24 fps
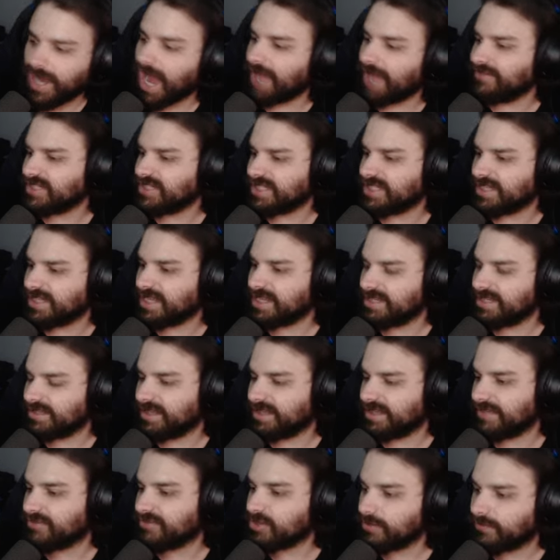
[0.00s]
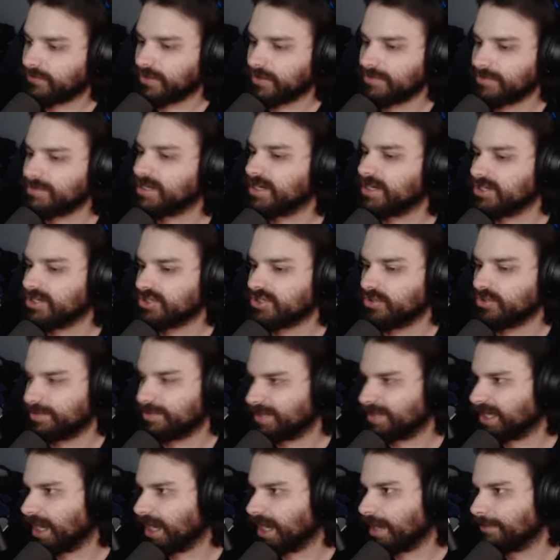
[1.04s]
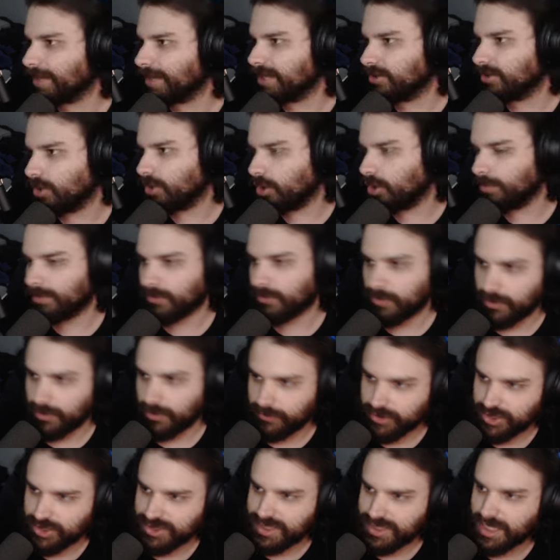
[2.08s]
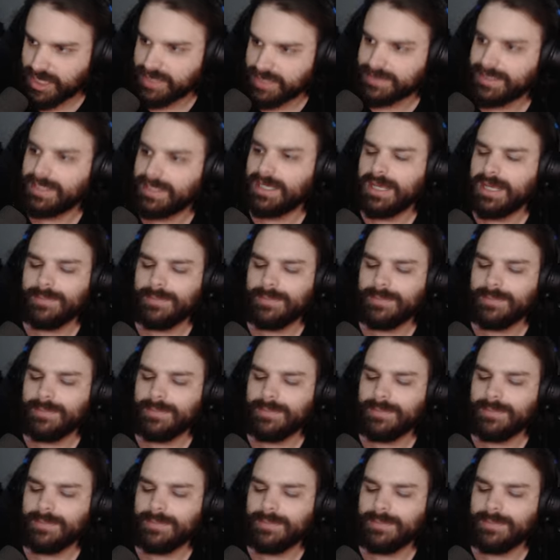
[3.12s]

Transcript: obviously they they've confirmed there is going to be combat in the open world which is nice